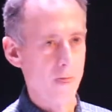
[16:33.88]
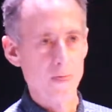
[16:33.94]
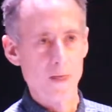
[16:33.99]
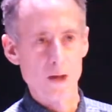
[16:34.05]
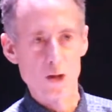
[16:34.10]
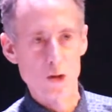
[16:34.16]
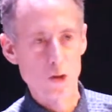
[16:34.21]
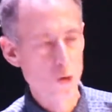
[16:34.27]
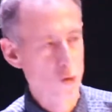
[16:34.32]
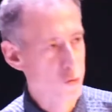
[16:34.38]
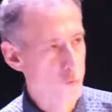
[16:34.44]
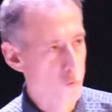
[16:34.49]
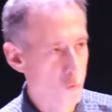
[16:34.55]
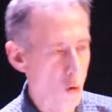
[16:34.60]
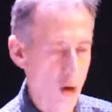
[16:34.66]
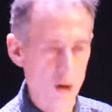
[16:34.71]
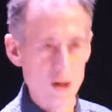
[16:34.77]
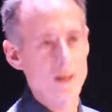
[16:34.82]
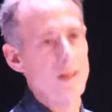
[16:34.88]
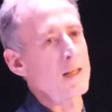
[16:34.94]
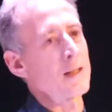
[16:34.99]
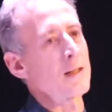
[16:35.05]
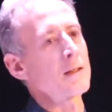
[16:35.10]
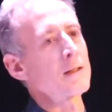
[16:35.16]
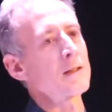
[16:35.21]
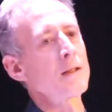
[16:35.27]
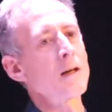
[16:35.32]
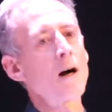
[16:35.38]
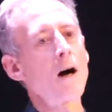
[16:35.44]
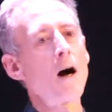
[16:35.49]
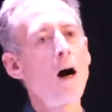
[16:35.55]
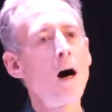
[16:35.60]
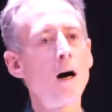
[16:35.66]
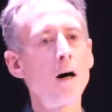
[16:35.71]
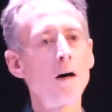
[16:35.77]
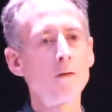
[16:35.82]
the huge rocketing
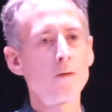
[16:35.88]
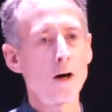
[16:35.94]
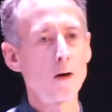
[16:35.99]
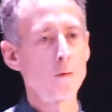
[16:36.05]
of